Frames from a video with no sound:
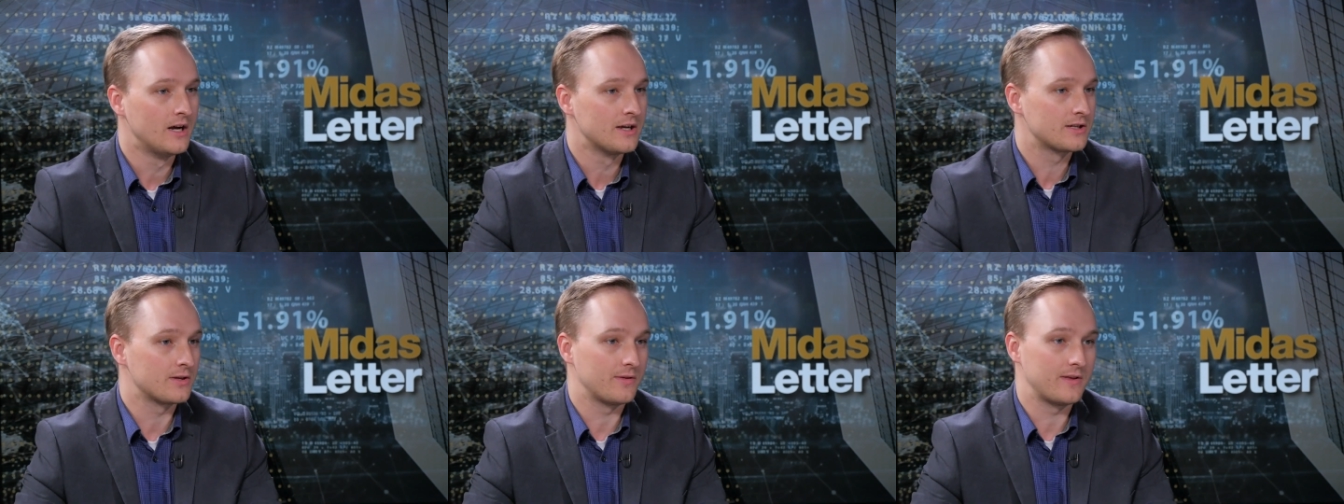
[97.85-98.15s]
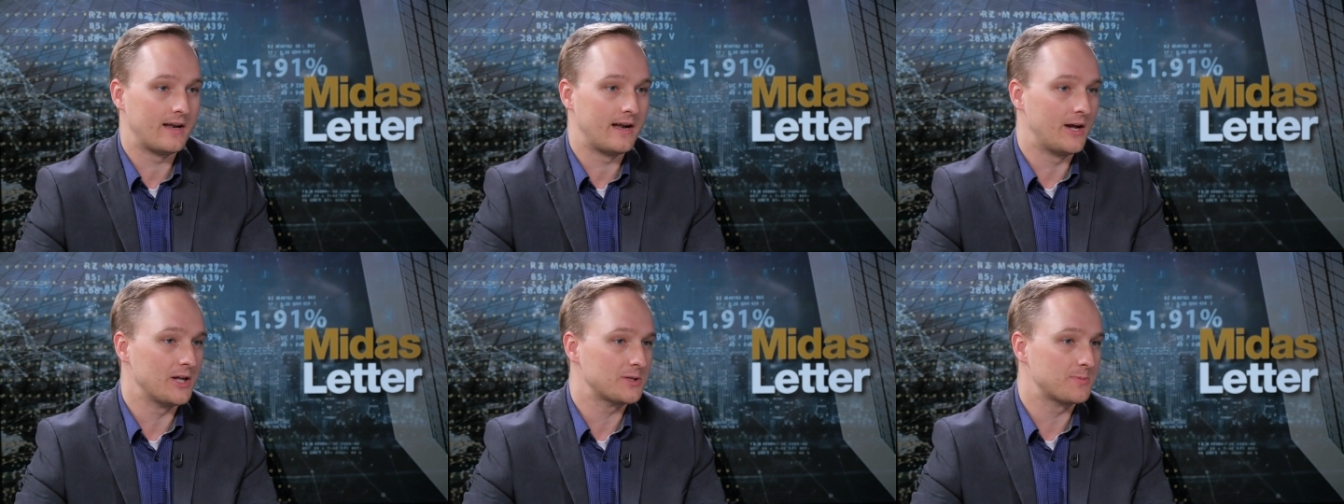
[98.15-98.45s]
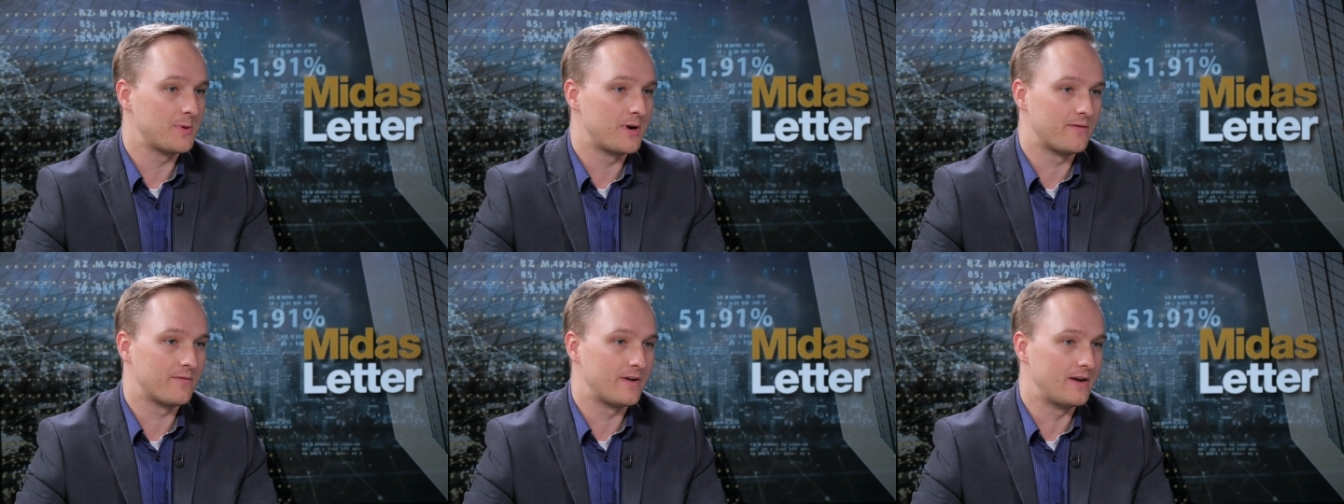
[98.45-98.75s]
So the
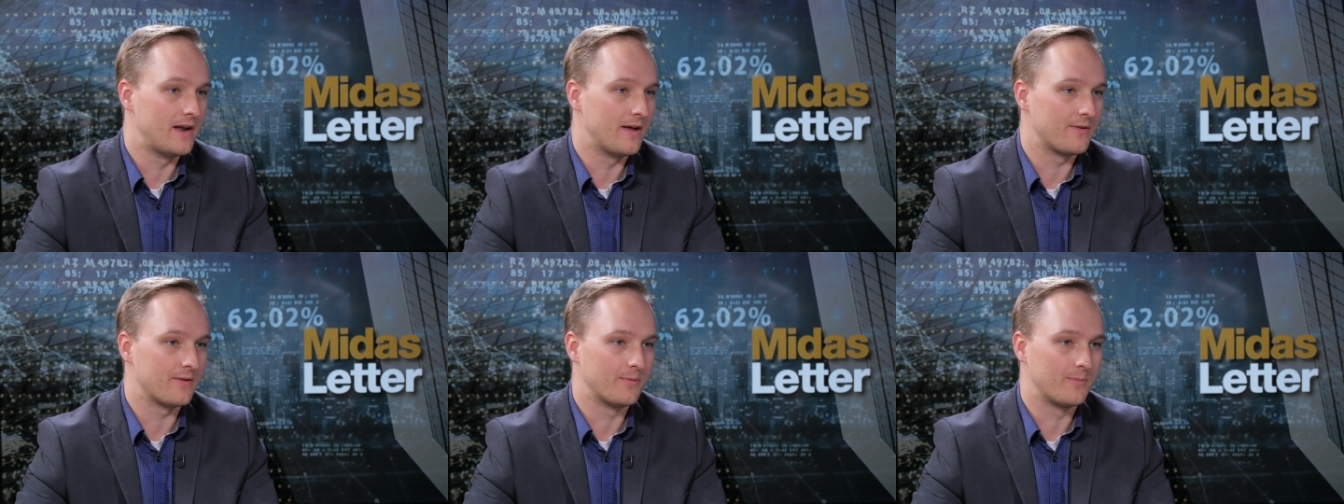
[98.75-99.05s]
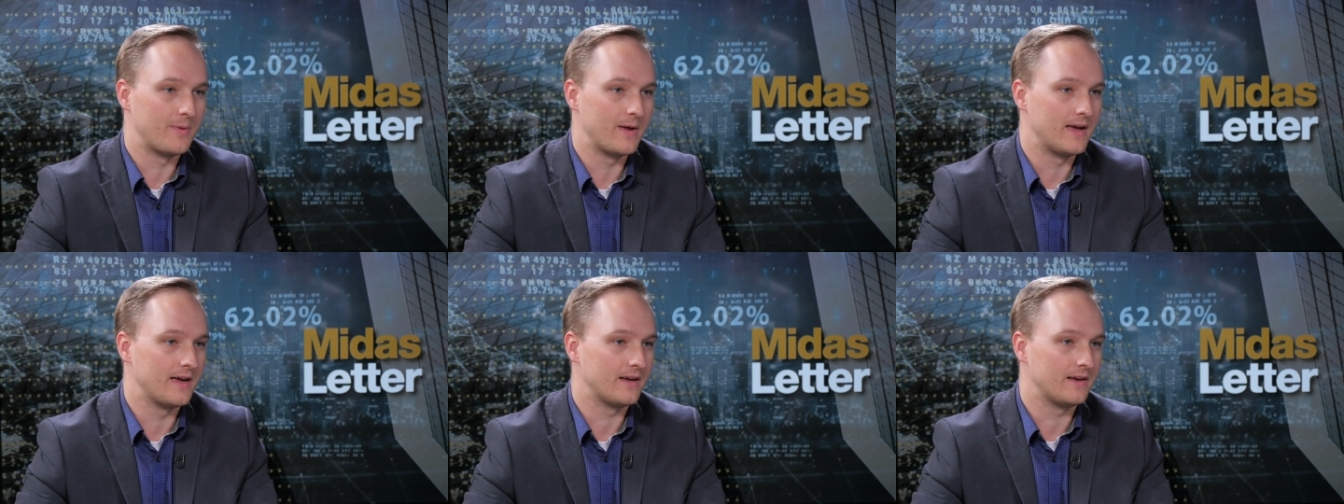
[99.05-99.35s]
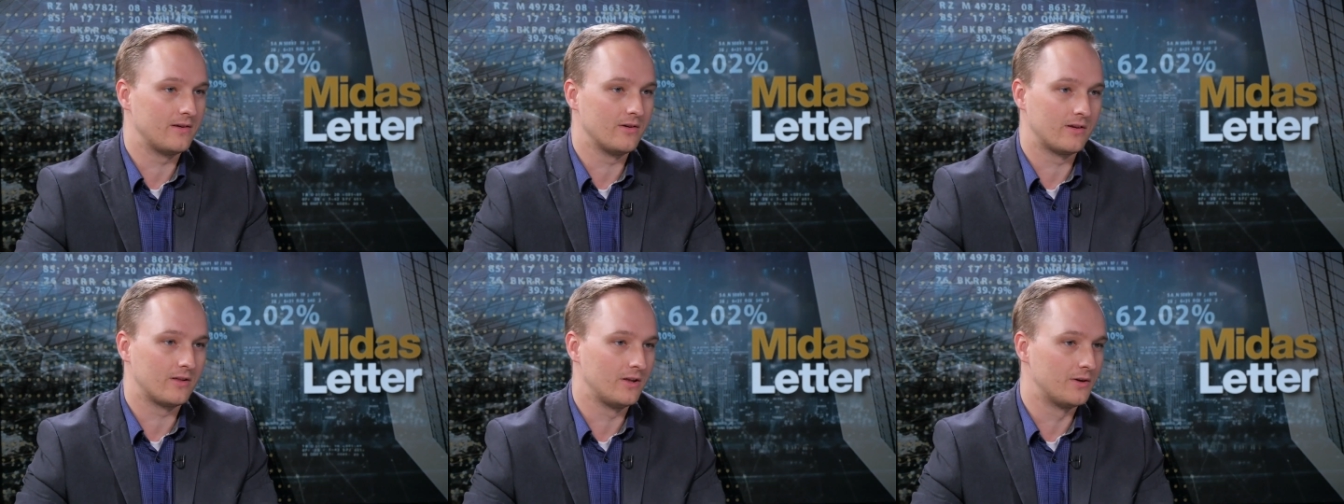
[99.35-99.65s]
announcement of another
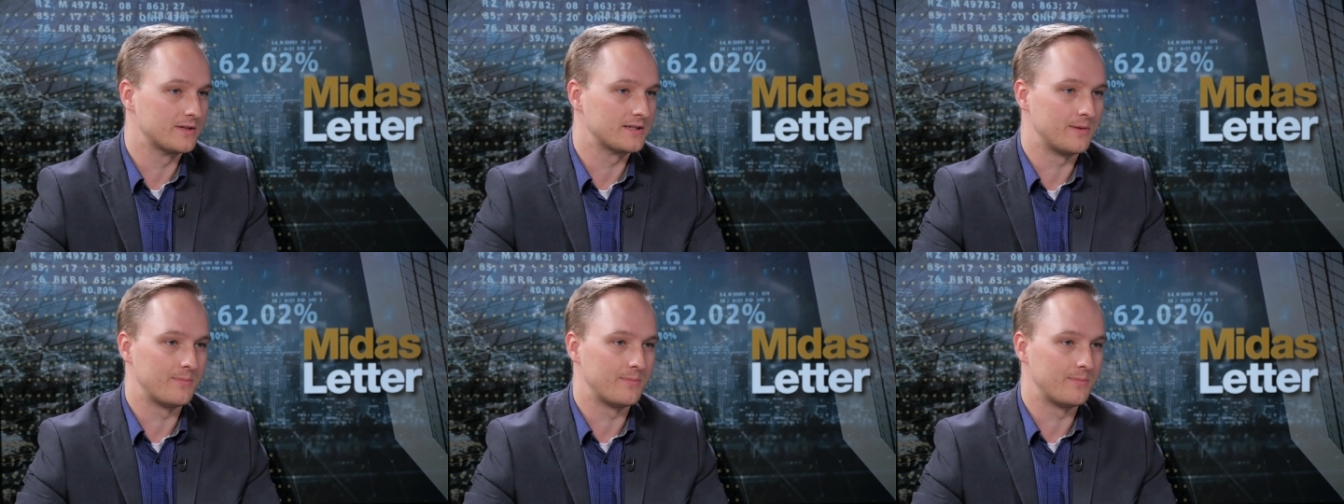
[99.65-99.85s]
big, close to